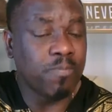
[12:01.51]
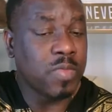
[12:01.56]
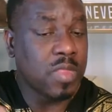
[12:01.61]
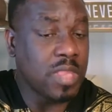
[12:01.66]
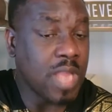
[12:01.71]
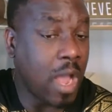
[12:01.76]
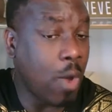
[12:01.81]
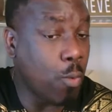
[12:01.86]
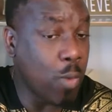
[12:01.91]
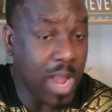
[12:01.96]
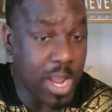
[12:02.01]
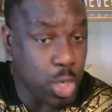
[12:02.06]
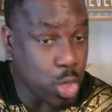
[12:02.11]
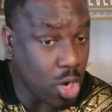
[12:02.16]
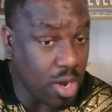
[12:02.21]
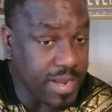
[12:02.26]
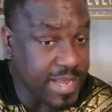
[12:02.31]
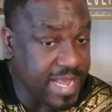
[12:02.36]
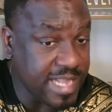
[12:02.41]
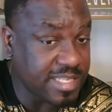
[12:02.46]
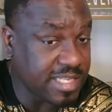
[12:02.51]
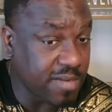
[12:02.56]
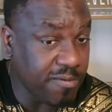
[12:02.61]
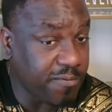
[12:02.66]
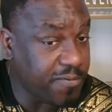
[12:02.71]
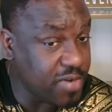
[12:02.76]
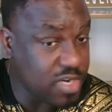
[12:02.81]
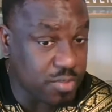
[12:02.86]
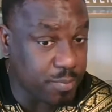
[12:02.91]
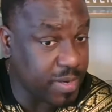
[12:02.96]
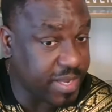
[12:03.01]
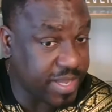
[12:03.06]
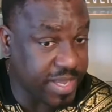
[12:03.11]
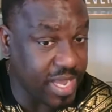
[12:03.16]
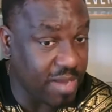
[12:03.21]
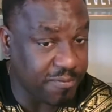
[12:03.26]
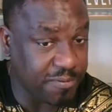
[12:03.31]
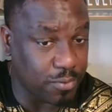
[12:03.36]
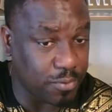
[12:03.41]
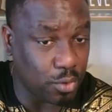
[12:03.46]
Now, when you're eating fish, be
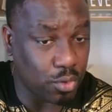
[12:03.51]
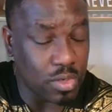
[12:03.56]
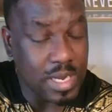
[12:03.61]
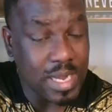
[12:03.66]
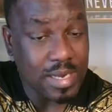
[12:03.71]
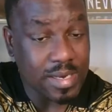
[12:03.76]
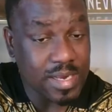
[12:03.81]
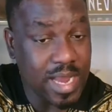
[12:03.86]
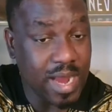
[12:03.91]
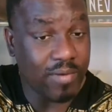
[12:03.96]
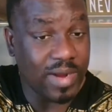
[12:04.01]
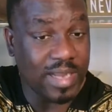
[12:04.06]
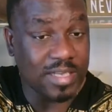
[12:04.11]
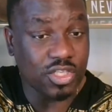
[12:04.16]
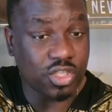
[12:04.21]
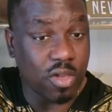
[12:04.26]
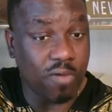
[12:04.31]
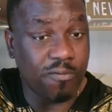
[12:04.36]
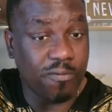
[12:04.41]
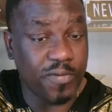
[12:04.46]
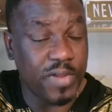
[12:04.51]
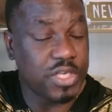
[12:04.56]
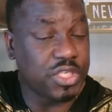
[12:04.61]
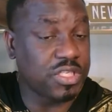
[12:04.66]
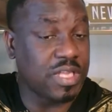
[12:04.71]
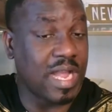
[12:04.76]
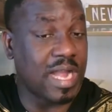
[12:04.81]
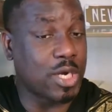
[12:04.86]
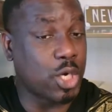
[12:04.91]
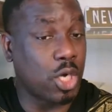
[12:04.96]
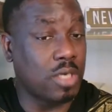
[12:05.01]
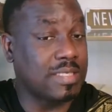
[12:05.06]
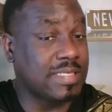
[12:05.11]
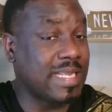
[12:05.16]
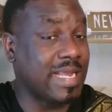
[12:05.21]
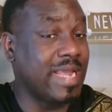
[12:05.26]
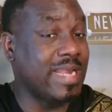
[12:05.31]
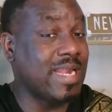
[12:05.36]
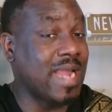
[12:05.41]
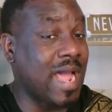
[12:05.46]
careful. There are some fish that
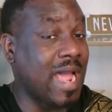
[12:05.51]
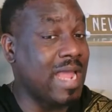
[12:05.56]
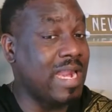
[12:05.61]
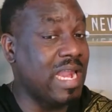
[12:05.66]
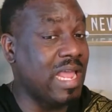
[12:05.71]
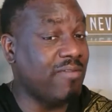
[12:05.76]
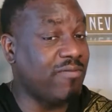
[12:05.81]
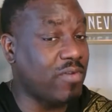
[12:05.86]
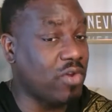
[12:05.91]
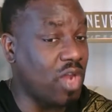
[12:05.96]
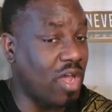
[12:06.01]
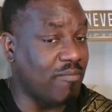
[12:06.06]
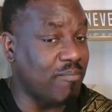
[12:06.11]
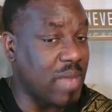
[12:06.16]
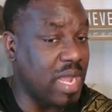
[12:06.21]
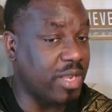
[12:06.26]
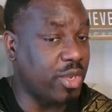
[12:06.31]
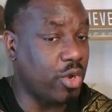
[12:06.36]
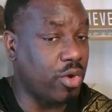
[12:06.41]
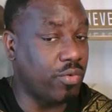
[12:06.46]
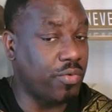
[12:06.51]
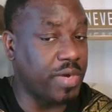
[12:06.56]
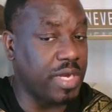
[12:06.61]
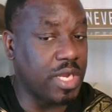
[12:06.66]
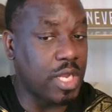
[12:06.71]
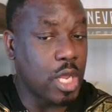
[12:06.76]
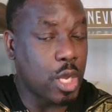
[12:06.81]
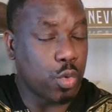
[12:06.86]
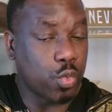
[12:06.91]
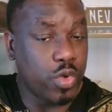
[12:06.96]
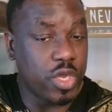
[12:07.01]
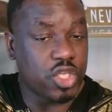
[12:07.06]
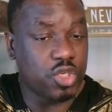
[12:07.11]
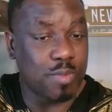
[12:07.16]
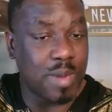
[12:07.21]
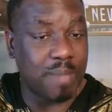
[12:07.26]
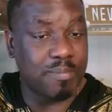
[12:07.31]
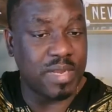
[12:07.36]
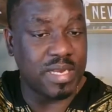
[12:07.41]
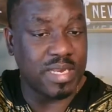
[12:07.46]
contain high level of mercury, which
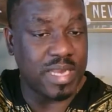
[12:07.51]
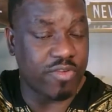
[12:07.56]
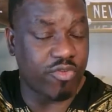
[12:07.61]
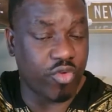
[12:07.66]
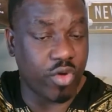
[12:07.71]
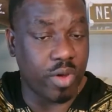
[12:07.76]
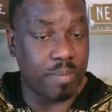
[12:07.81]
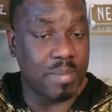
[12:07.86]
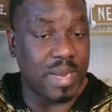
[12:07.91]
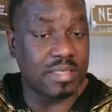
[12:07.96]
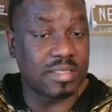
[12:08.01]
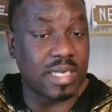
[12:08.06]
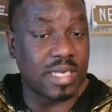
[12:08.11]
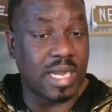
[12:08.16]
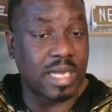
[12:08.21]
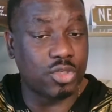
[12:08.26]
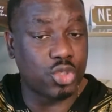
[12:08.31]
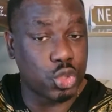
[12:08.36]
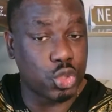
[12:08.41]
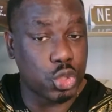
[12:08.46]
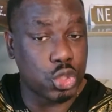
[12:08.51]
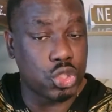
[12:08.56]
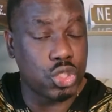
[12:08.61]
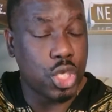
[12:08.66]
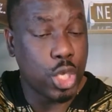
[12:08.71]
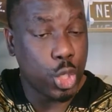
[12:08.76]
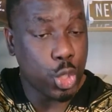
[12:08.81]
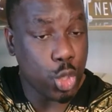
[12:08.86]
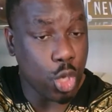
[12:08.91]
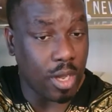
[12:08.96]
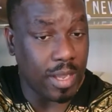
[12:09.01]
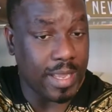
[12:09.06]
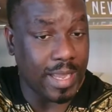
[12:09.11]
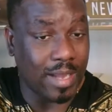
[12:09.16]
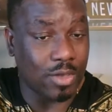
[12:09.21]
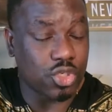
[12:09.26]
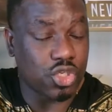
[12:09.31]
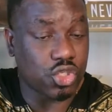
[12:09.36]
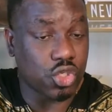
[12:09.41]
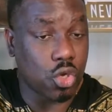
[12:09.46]
might be detrimental to your
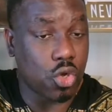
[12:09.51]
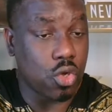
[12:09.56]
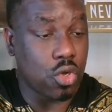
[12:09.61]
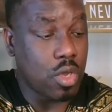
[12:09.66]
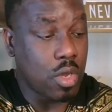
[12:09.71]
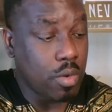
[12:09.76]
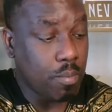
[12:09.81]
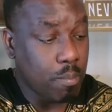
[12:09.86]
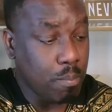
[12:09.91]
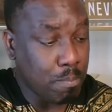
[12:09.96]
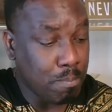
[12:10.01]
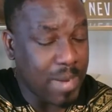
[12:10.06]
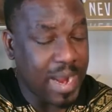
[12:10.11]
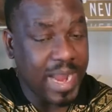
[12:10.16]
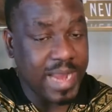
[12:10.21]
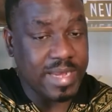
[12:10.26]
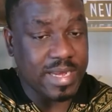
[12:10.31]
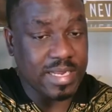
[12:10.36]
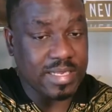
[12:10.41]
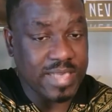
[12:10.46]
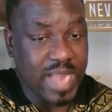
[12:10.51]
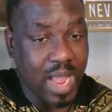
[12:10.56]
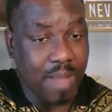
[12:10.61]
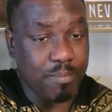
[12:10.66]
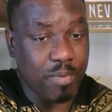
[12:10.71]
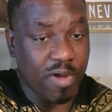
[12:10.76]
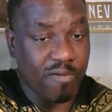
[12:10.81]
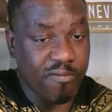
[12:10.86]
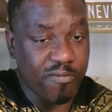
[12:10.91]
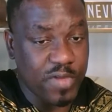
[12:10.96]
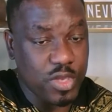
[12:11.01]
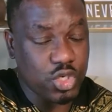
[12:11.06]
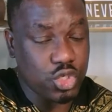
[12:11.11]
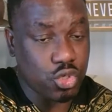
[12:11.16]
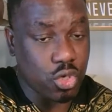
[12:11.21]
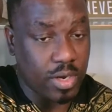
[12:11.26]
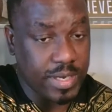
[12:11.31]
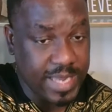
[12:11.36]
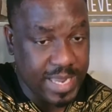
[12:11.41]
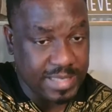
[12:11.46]
health. So mind the type of fish
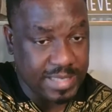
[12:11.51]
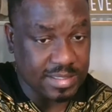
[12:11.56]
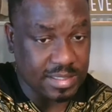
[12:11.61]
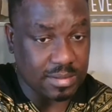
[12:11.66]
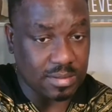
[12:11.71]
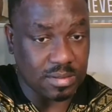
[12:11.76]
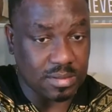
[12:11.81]
you're eating.